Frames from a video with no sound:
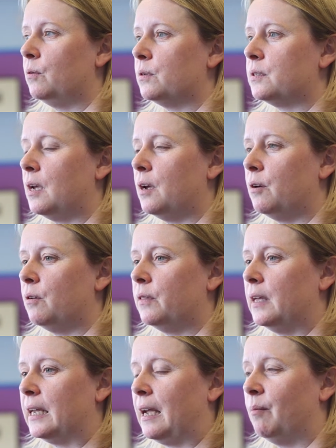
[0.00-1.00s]
also
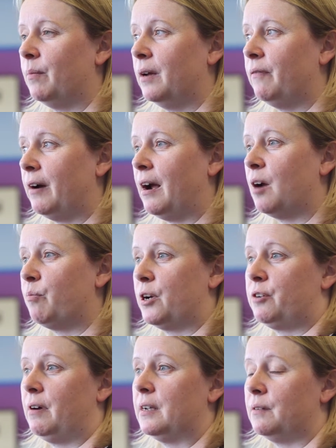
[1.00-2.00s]
that it can be a very high
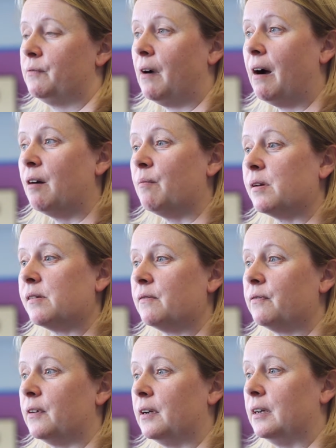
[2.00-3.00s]
pressurised
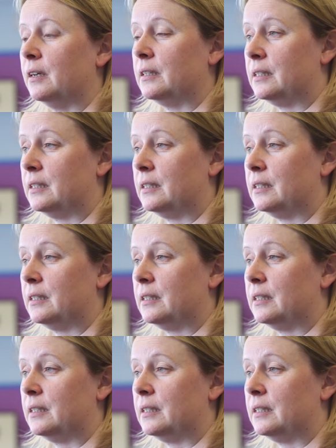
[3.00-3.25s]
environment for